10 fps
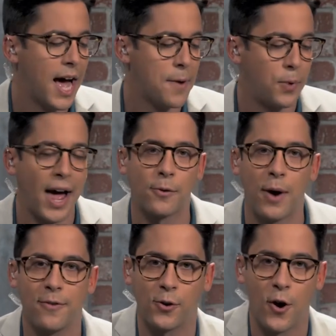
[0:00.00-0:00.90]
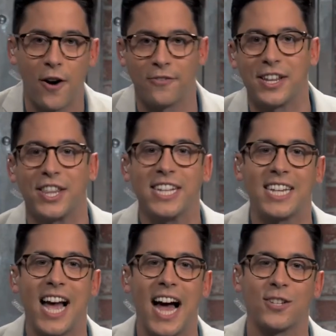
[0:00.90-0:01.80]
Uh, black Rifle Coffee.
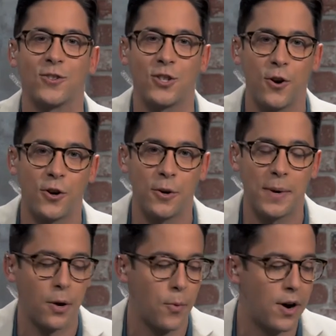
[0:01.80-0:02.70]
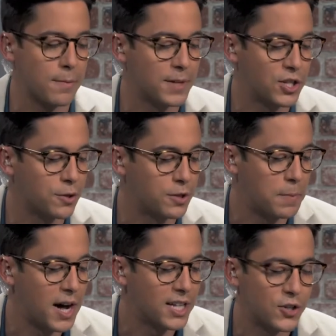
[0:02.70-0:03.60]
These guys are so good. We got to welcome this new
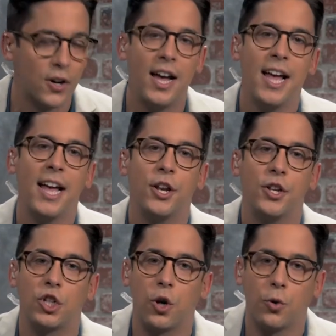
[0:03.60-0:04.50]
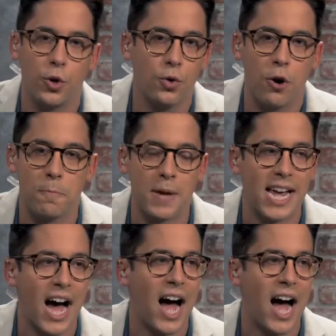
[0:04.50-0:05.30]
sponsor. So you know me,